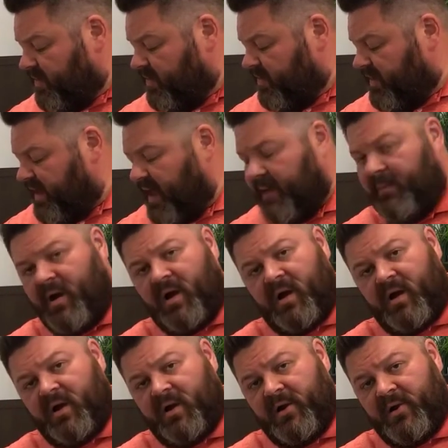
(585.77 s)
The
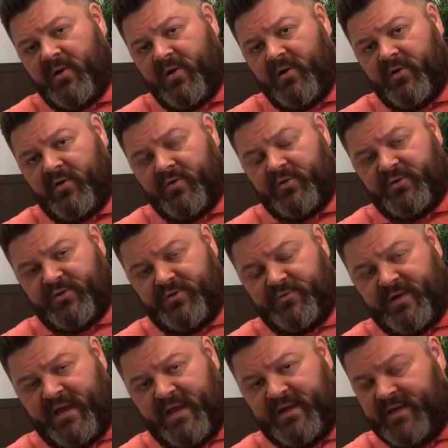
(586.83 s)

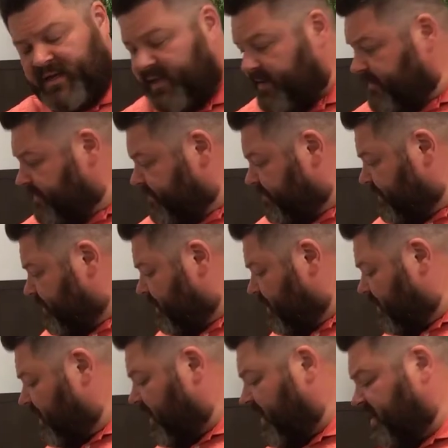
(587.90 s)
MR290
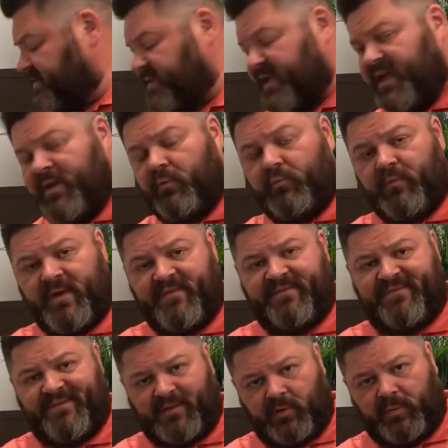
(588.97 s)
is a
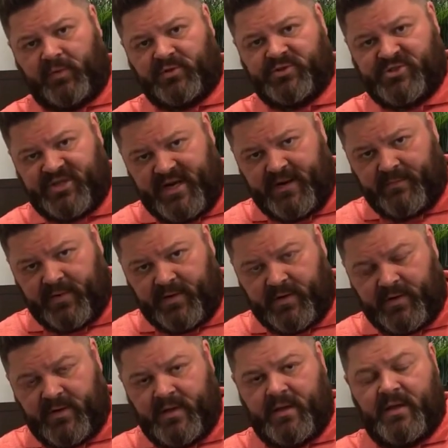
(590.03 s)
refillable chamber.
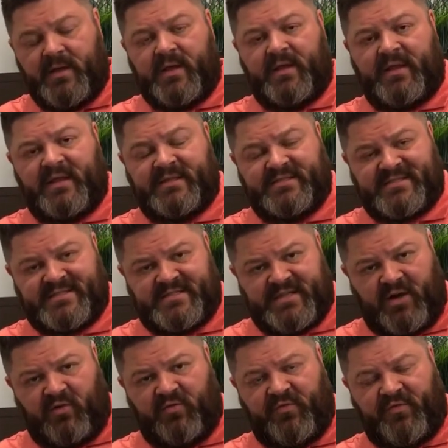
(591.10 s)
It
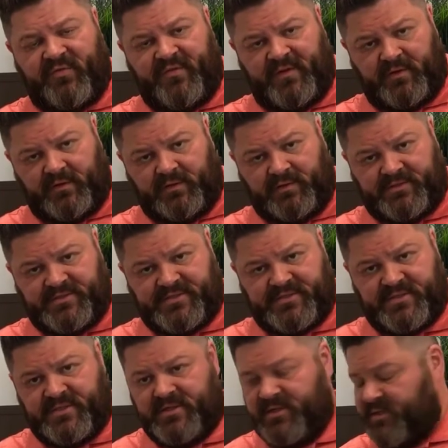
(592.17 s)

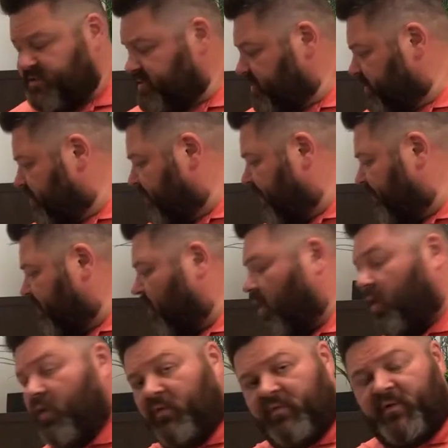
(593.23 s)
self-fills, so you never
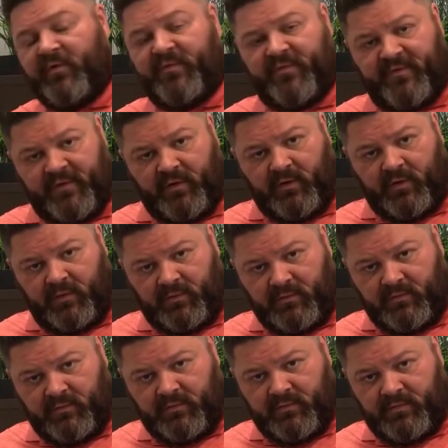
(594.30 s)
overfill
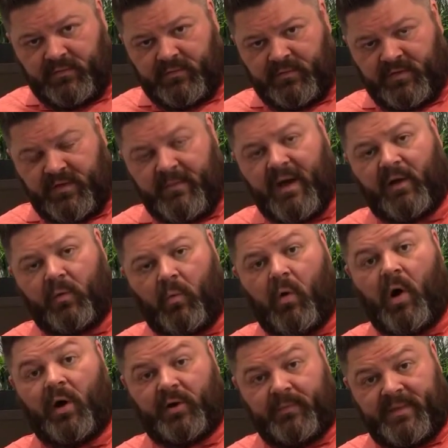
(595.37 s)
the amount of
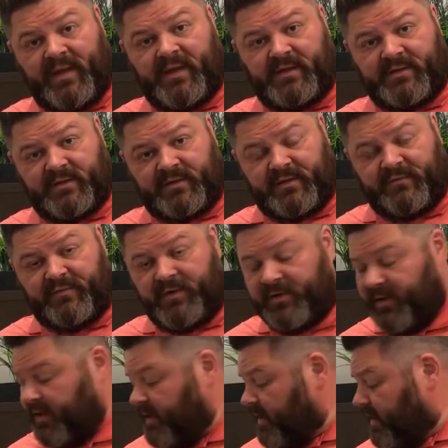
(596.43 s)
water being delivered